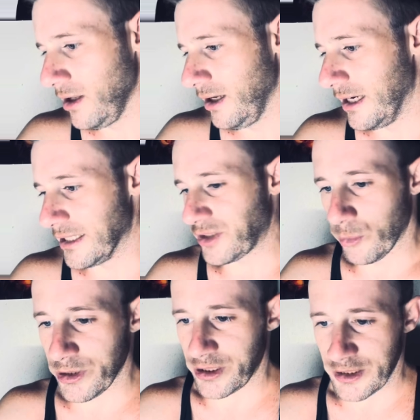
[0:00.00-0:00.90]

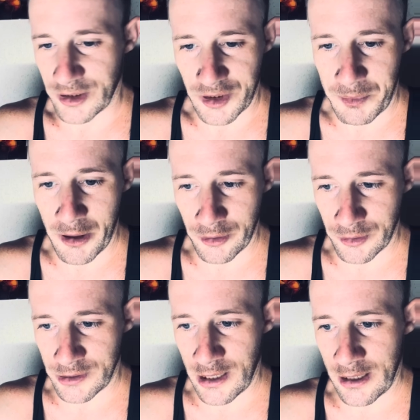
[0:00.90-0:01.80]
Intuition is a spiritual
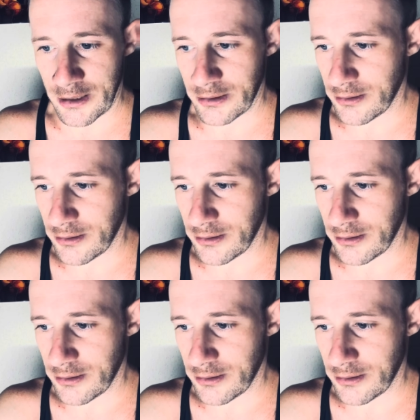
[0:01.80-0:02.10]
side.